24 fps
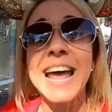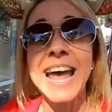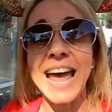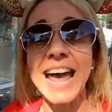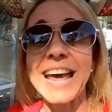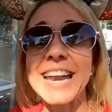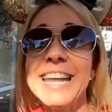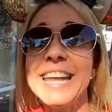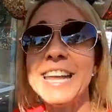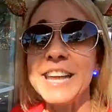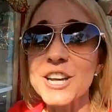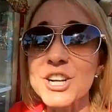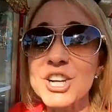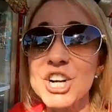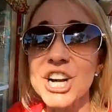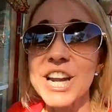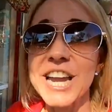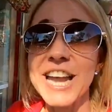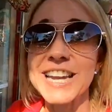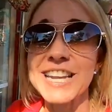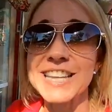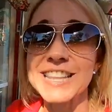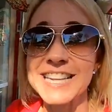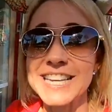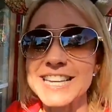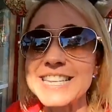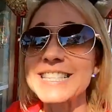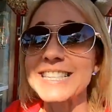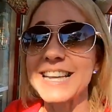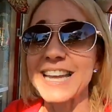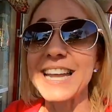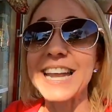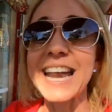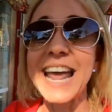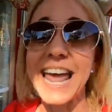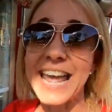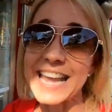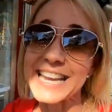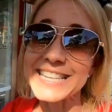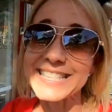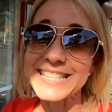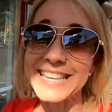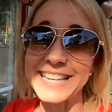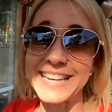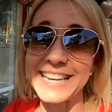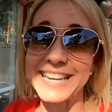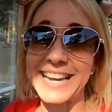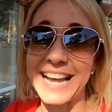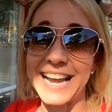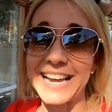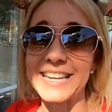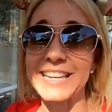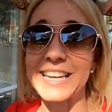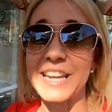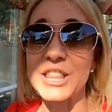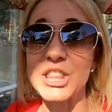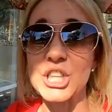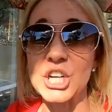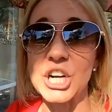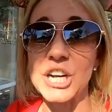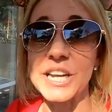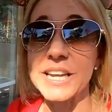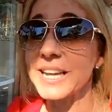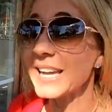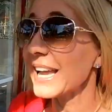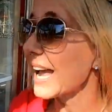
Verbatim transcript: and he created this in 1893,